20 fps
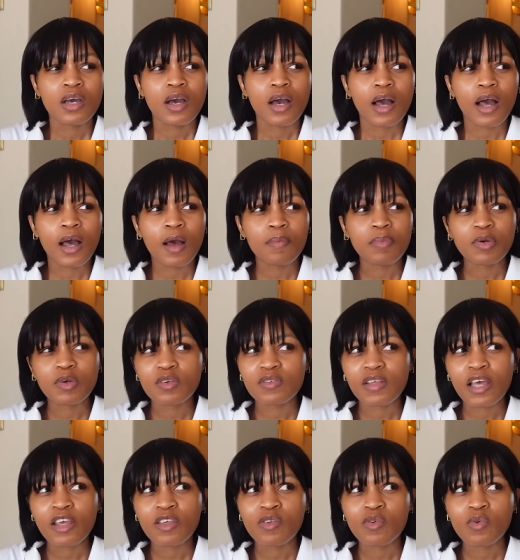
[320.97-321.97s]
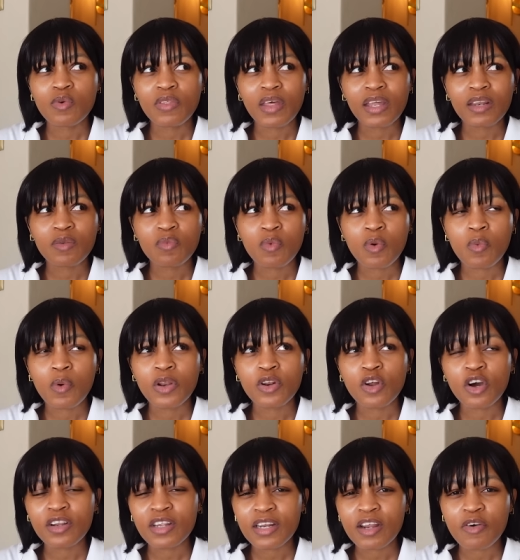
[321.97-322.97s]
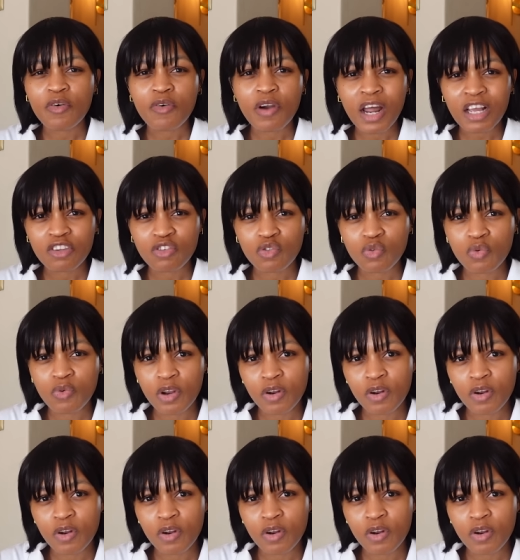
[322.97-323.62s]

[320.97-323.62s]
uh, because i knew that we were not in a rush to